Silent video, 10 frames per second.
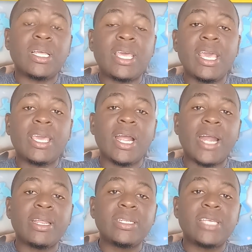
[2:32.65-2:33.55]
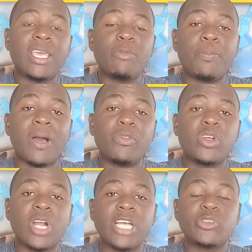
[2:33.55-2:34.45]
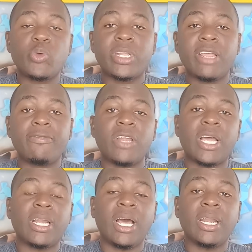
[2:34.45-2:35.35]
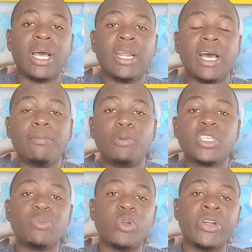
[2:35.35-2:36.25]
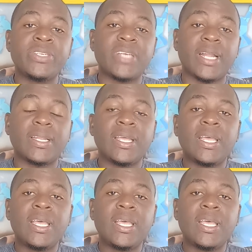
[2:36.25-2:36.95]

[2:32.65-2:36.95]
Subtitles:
KKR didn't take him up at the grassroots level and put him where he's at.